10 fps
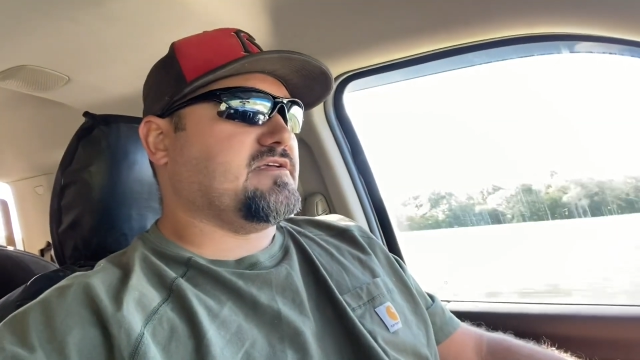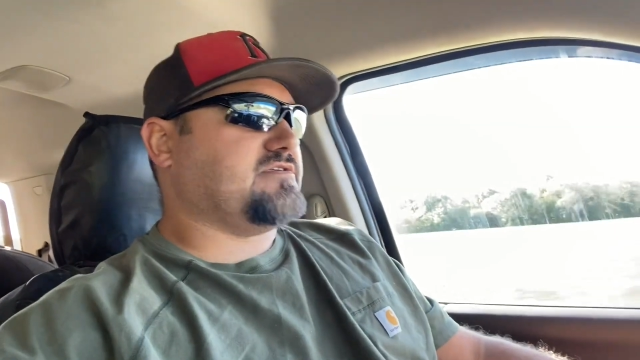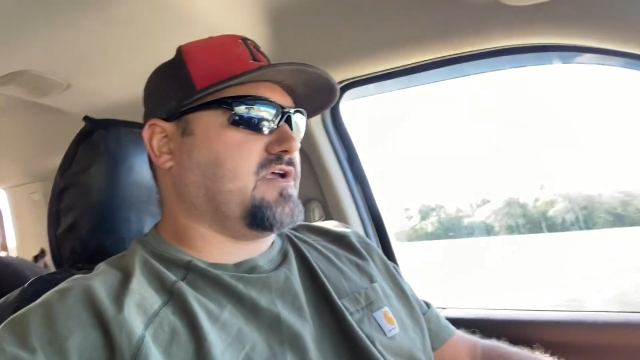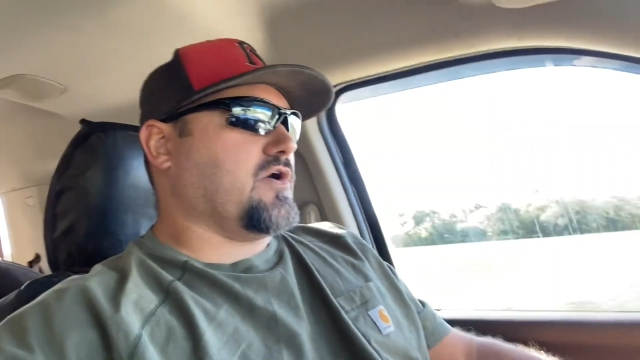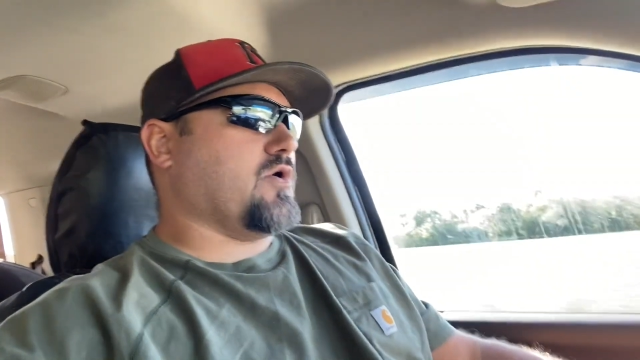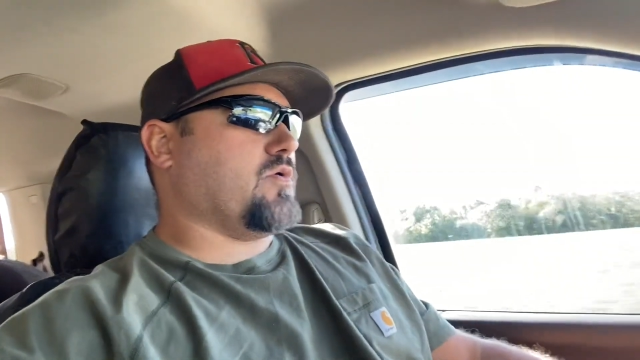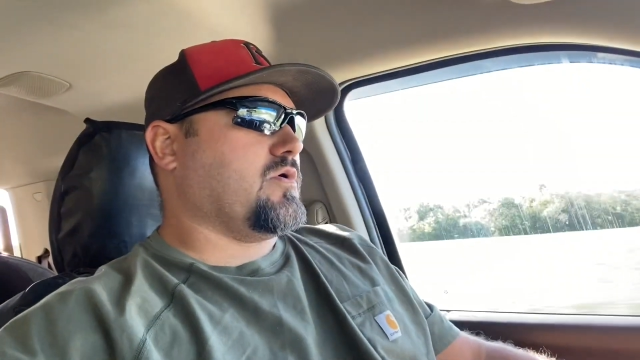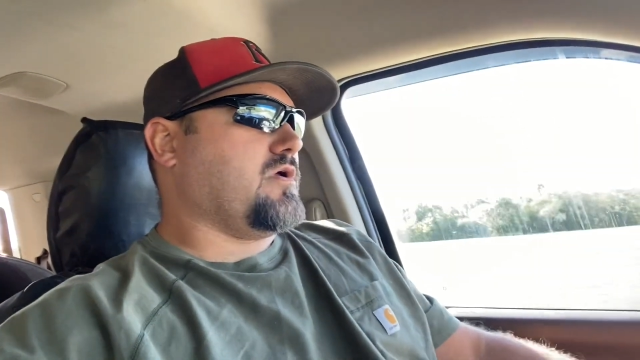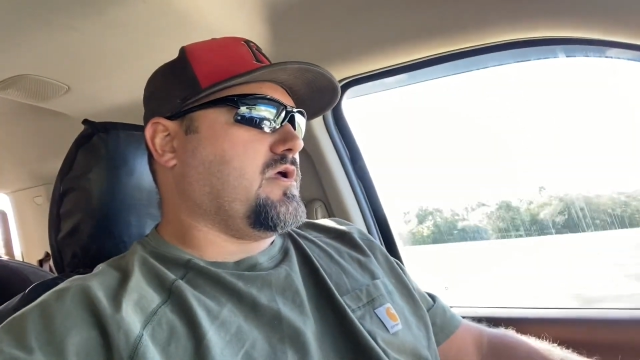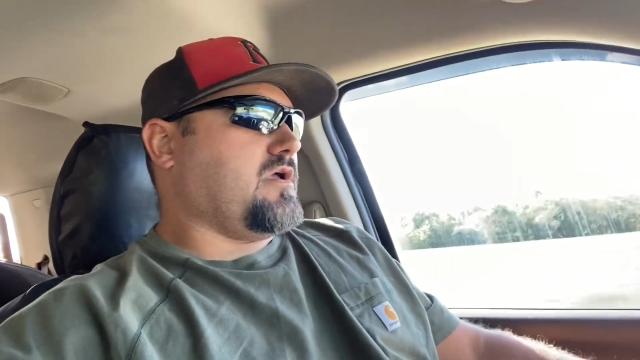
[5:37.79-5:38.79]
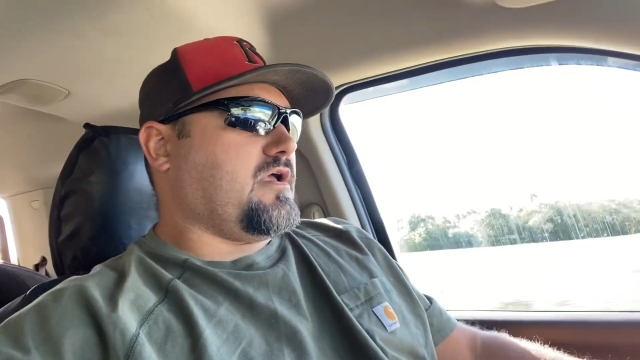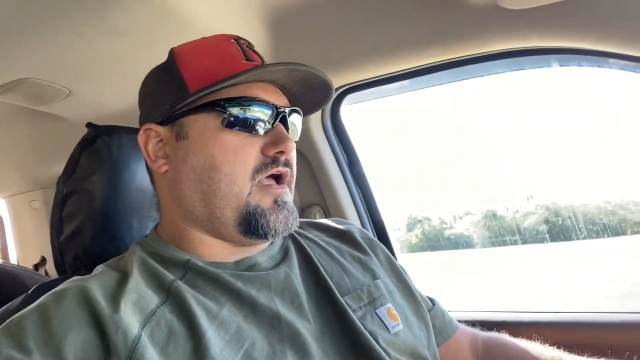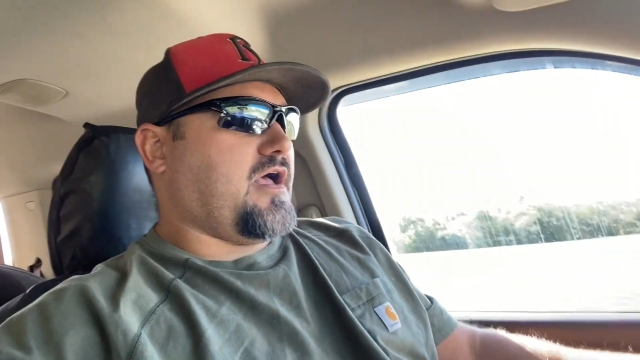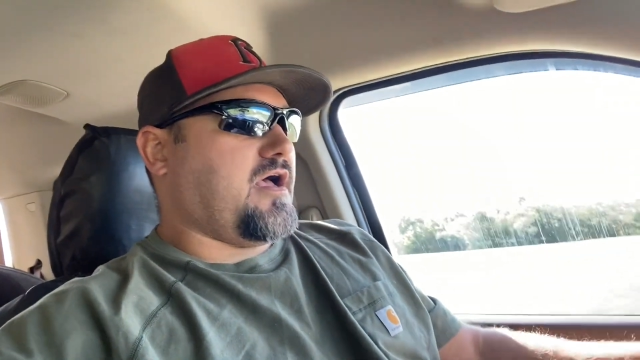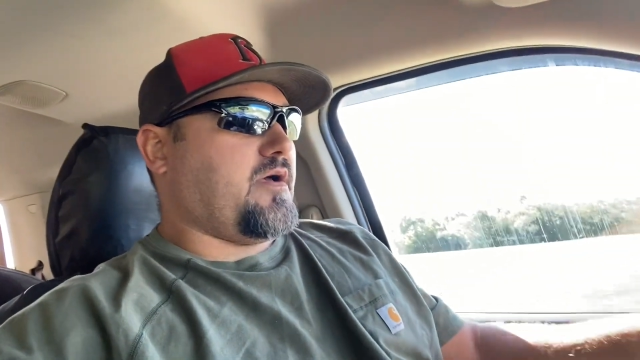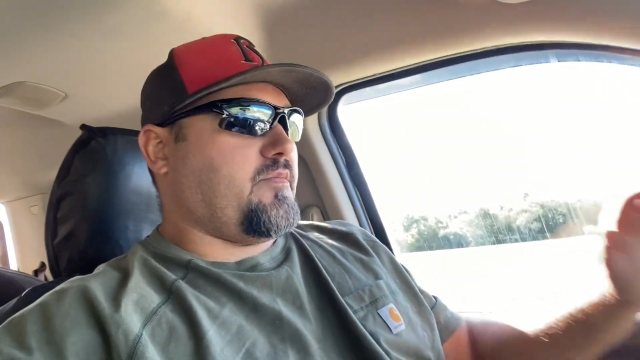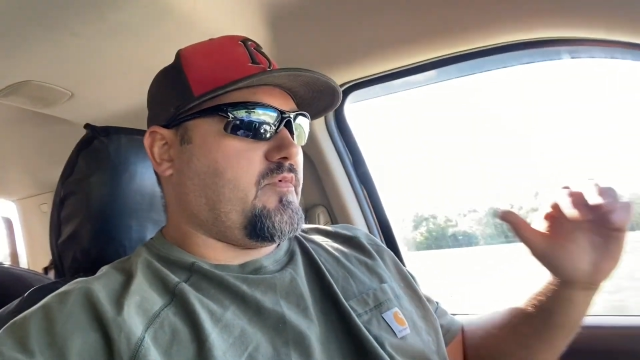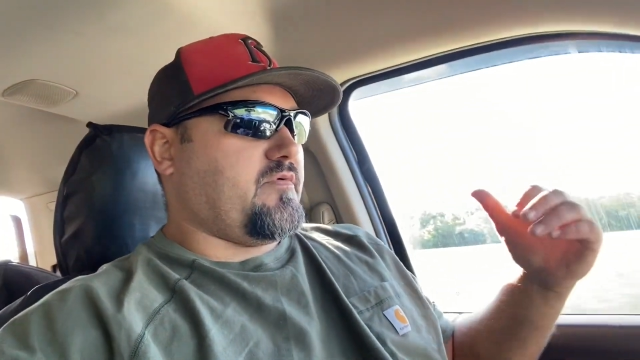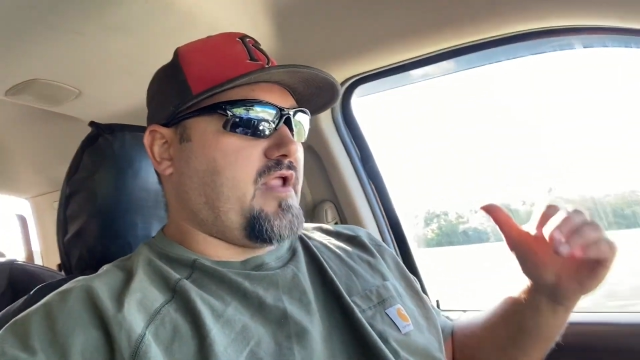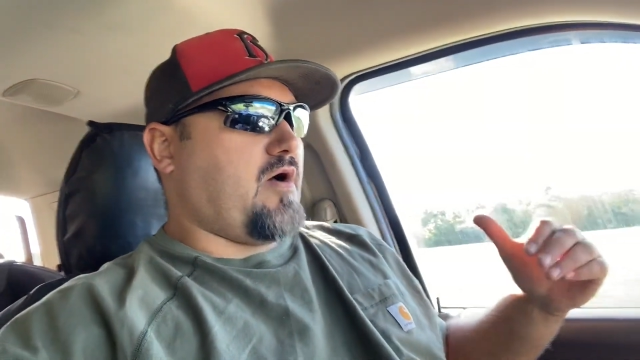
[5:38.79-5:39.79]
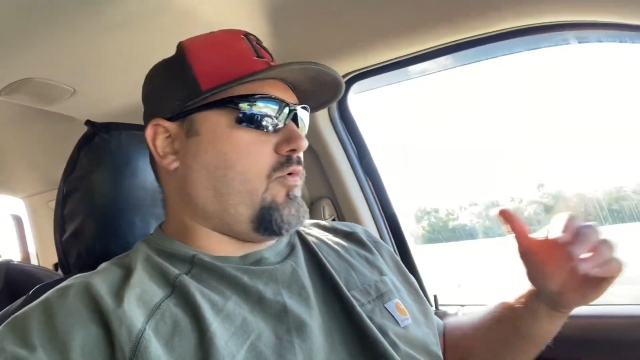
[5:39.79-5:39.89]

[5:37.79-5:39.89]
So now